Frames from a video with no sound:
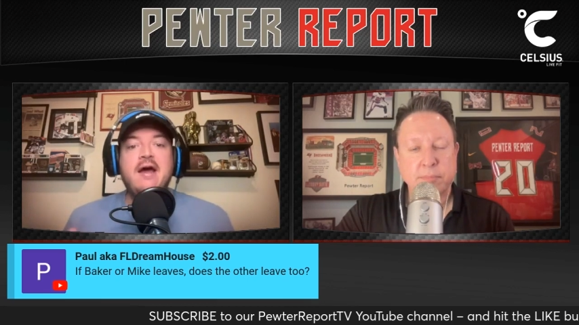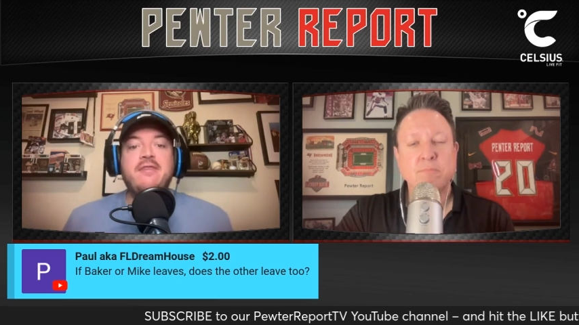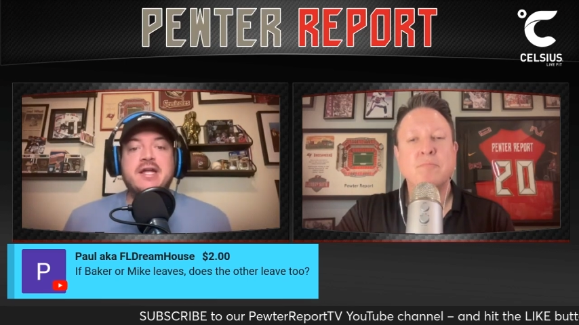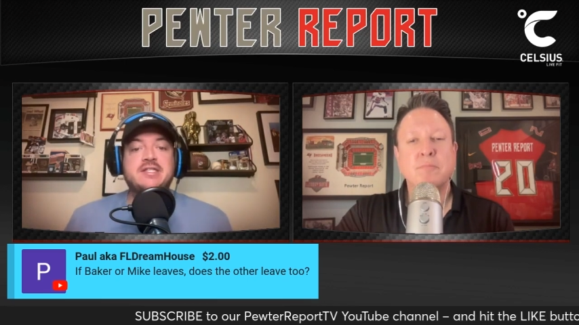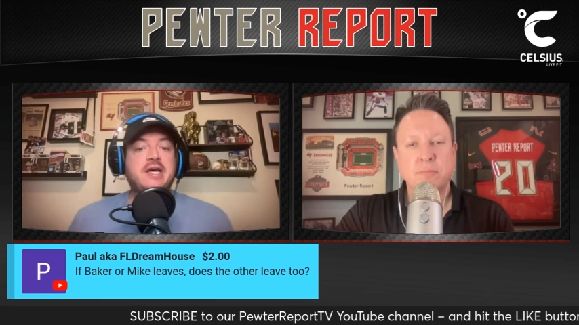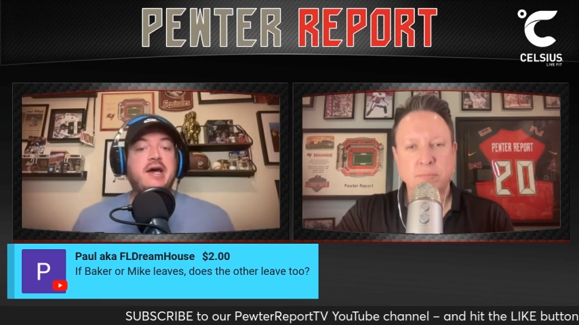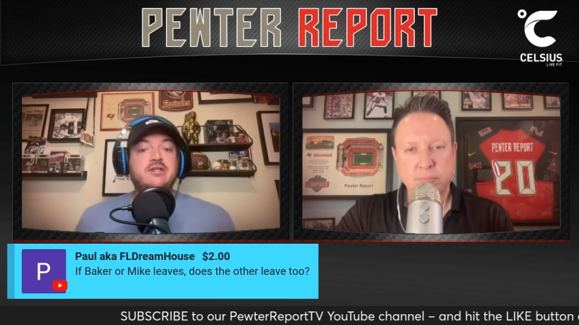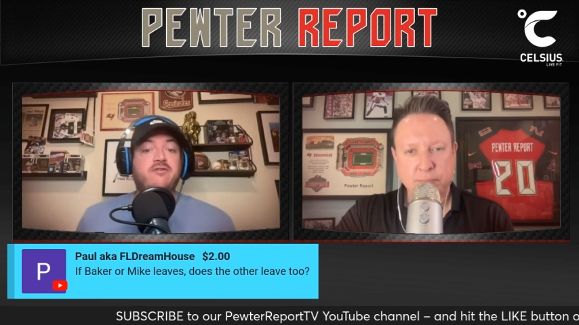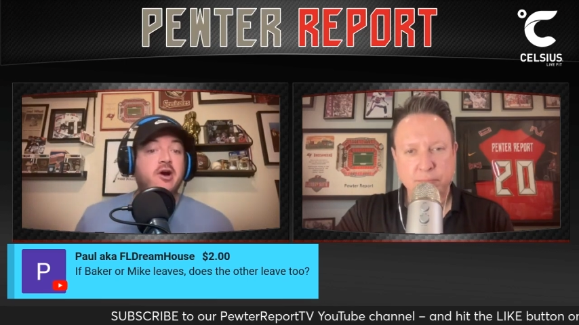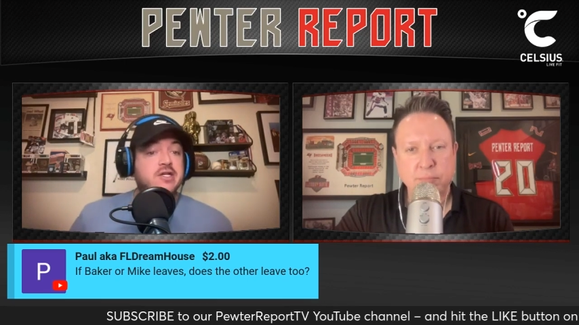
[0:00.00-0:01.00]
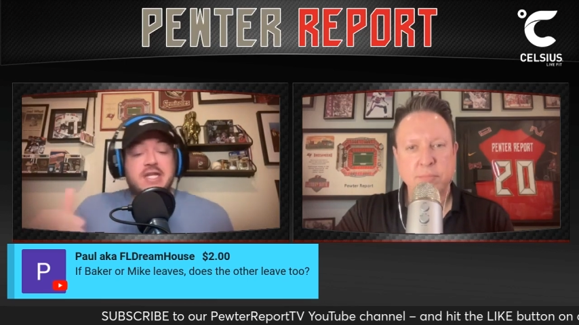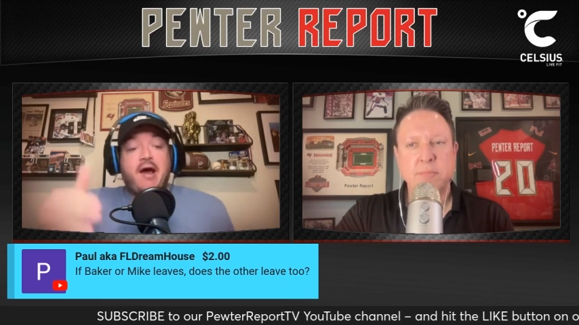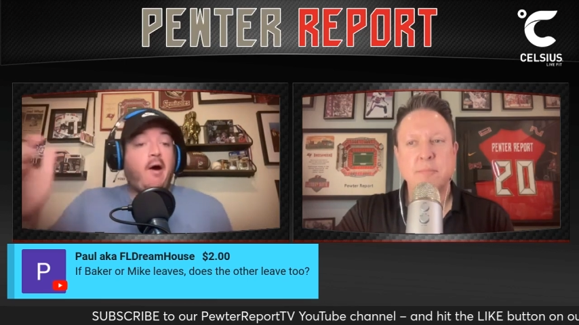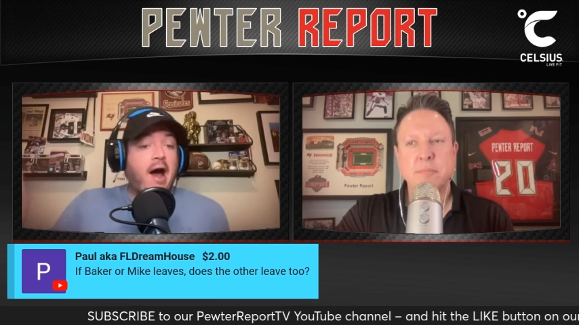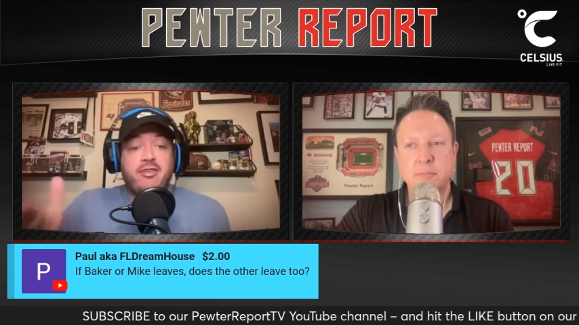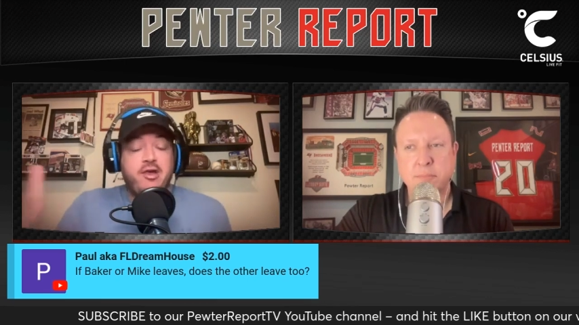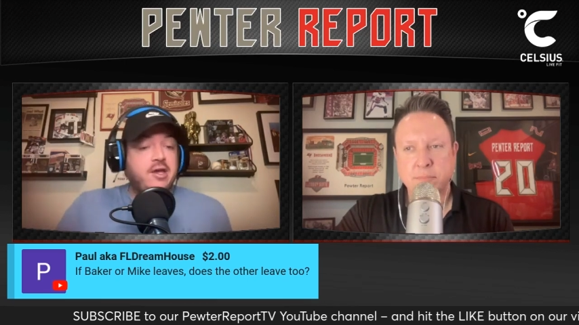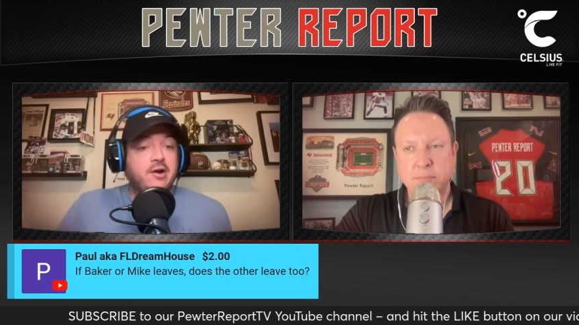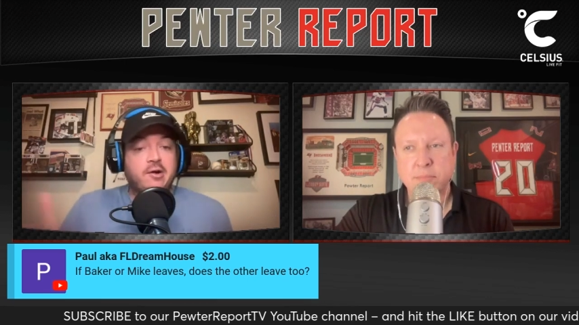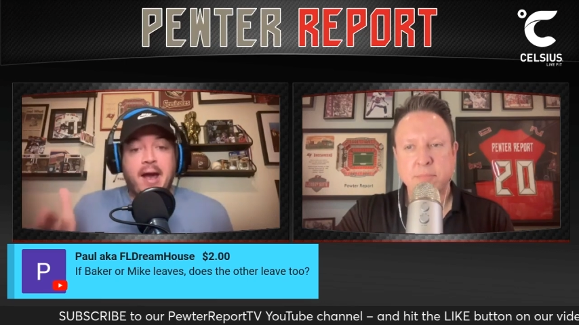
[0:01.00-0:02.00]
Speaker 1: that signs first. Now, I think
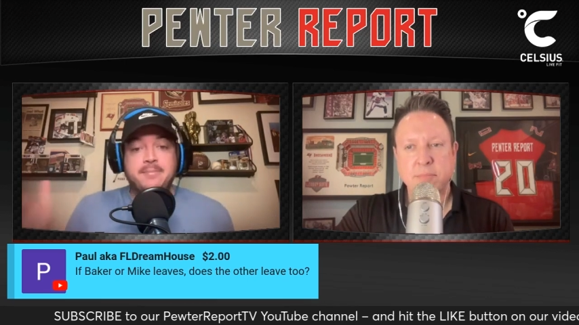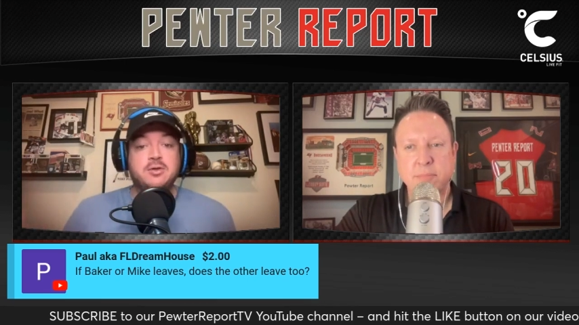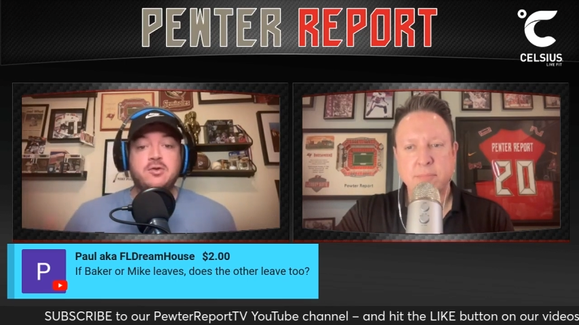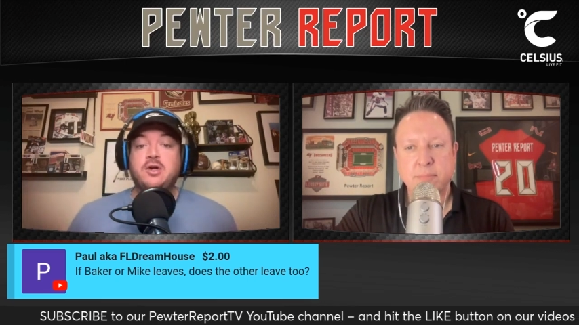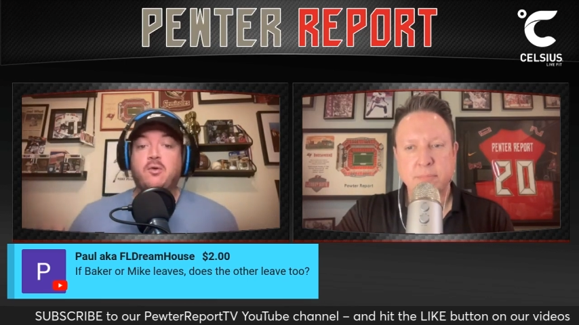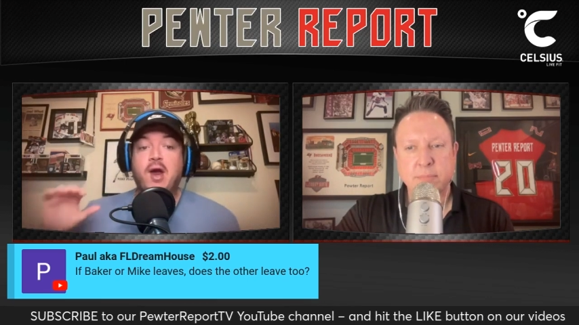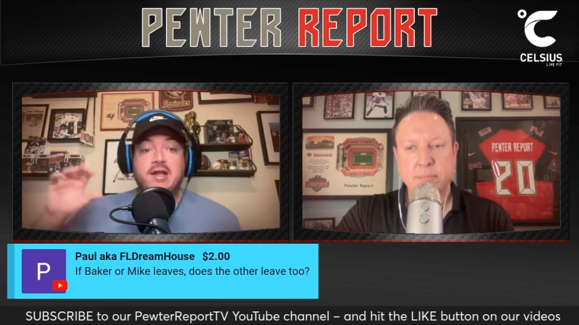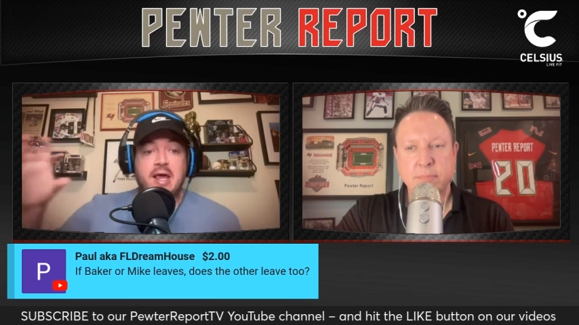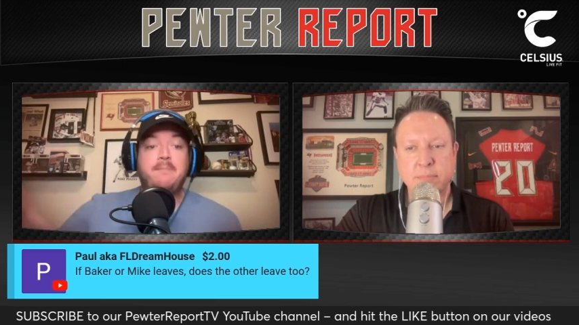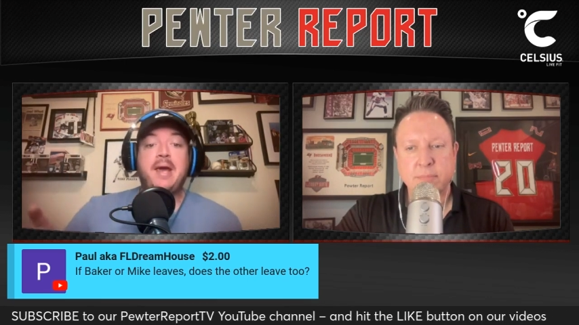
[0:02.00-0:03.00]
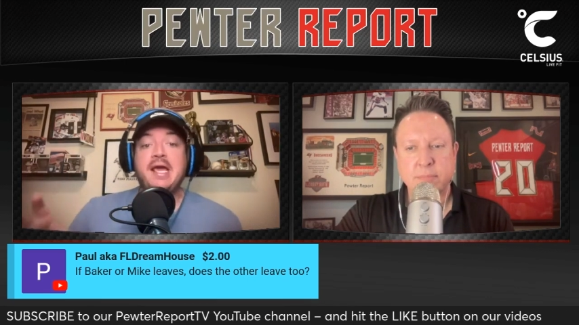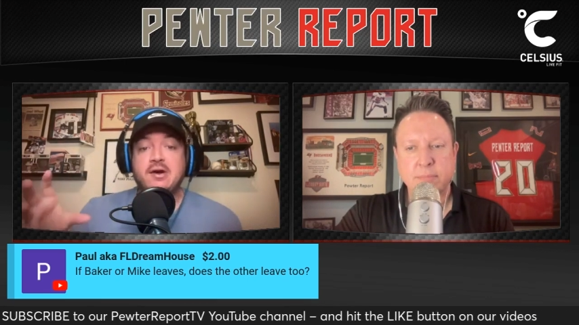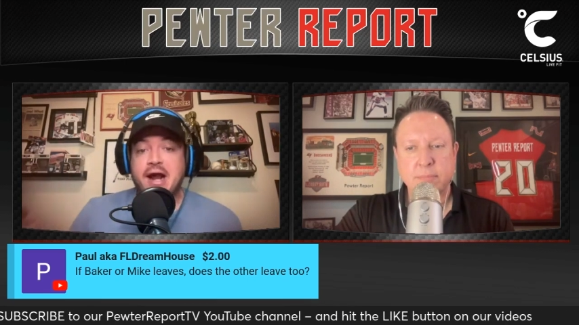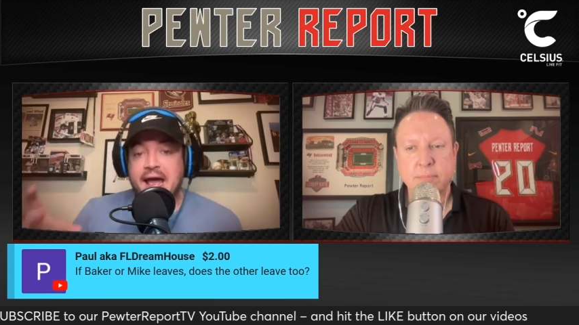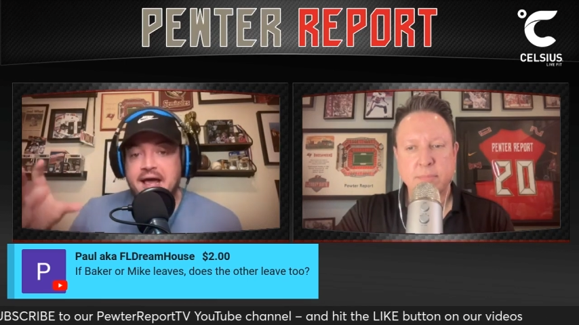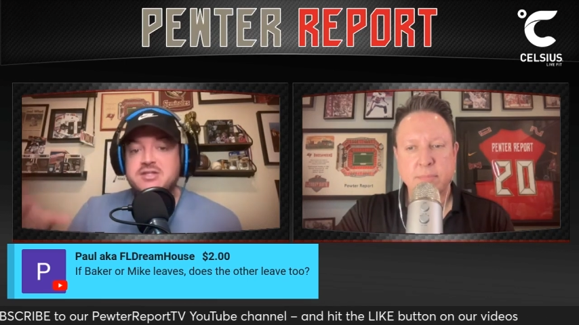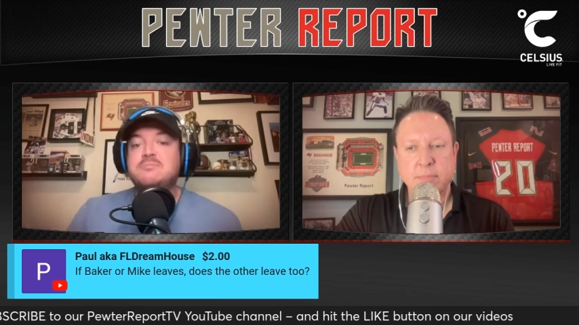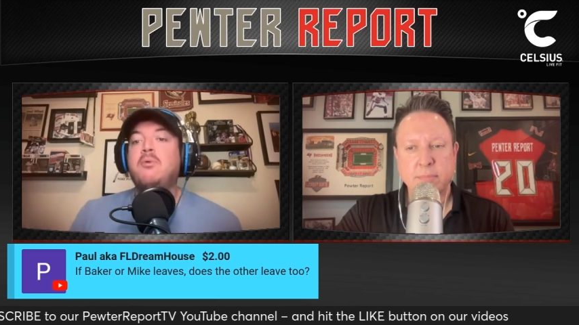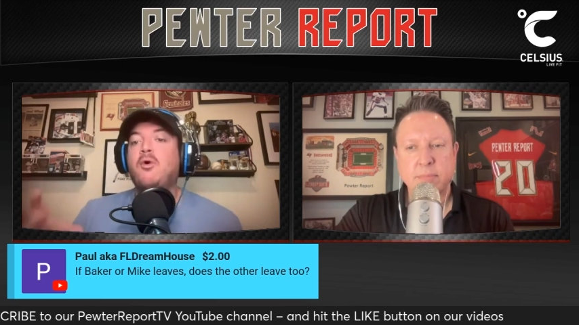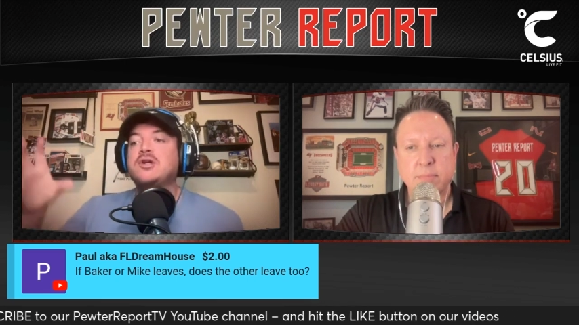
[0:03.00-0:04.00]
you're absolutely correct that Baker has
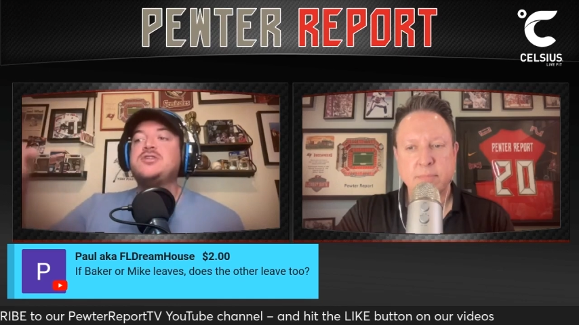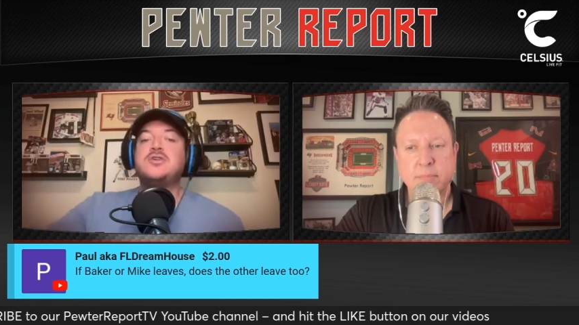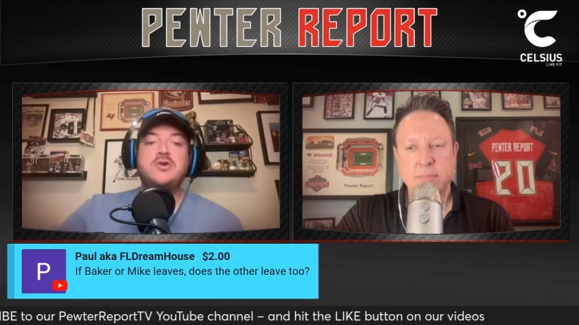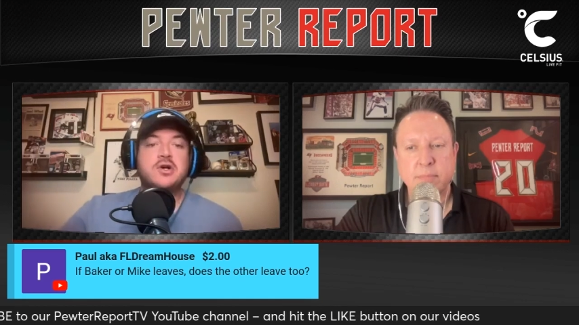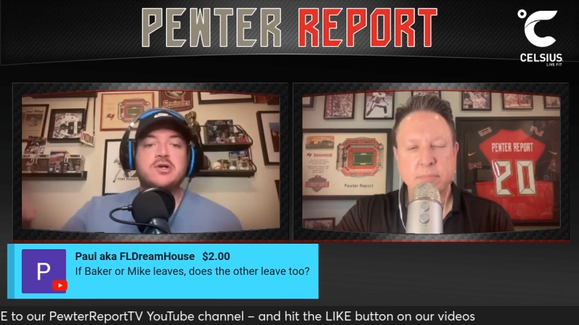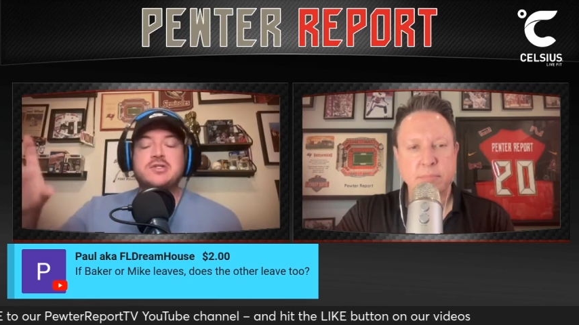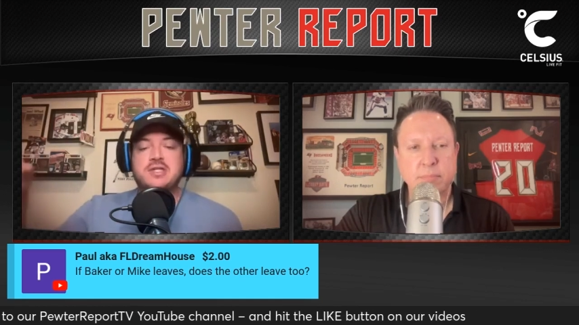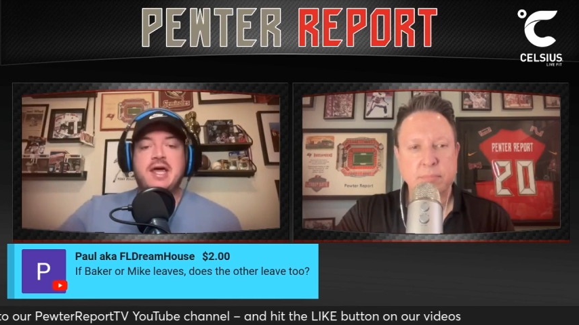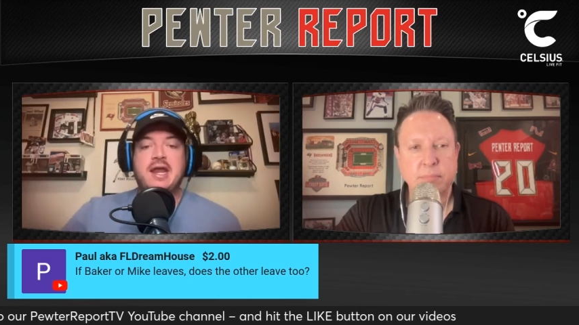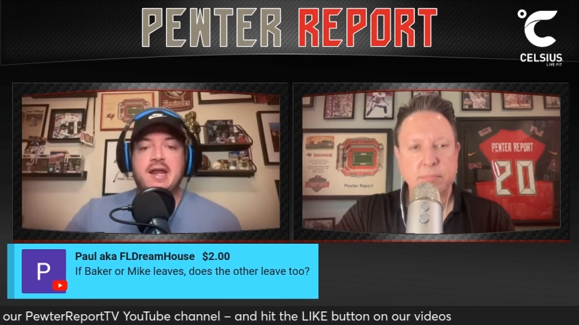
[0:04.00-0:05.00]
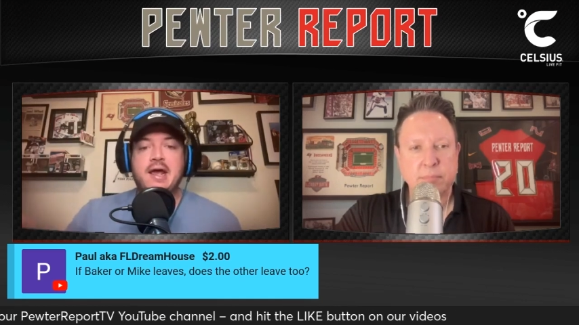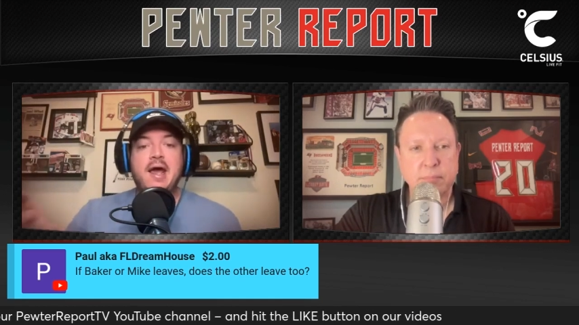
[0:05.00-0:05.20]
more suitors than